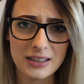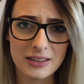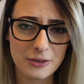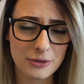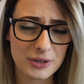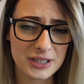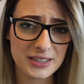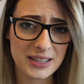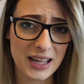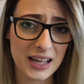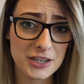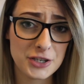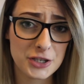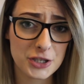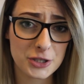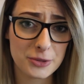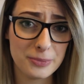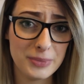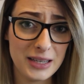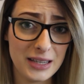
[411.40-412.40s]
Or is that
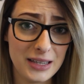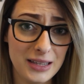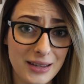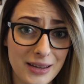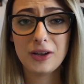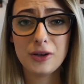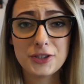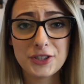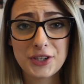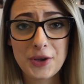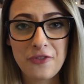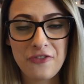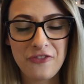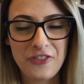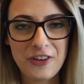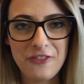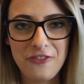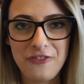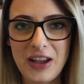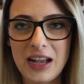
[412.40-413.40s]
just me? Also a
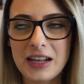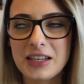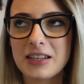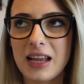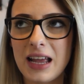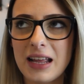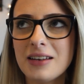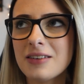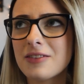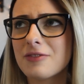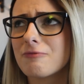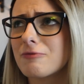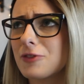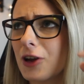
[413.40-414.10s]
fun fact and